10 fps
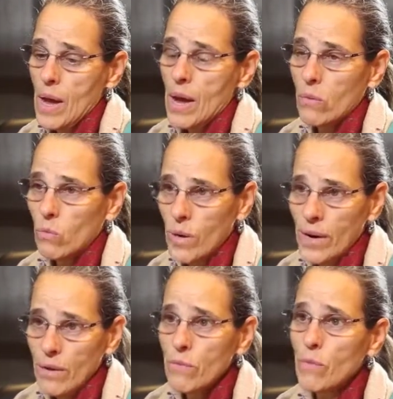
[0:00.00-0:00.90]
And
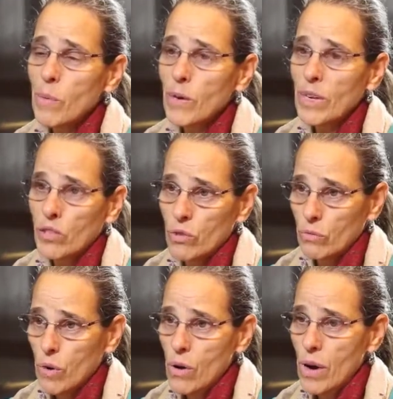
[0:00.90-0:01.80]
where the rubber hits the
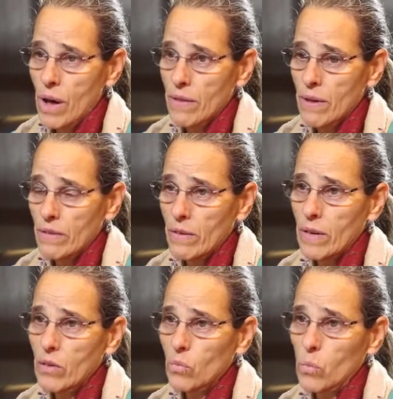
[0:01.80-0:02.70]
road on this
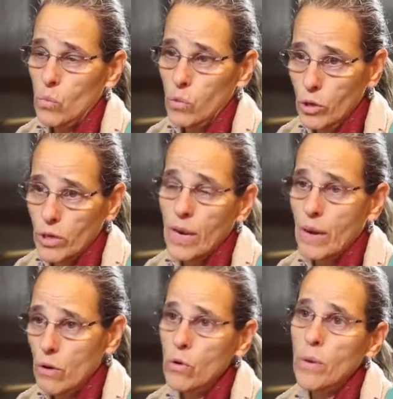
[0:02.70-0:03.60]
is looking
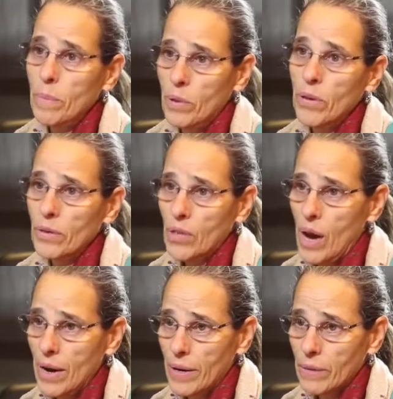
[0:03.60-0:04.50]
at who employers
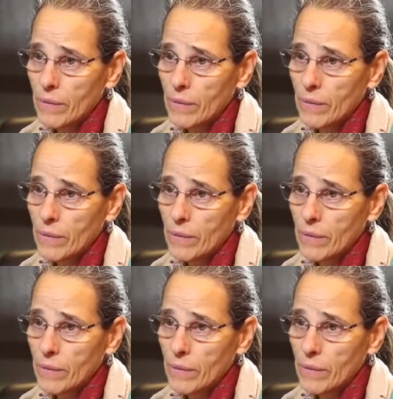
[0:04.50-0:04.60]
hire.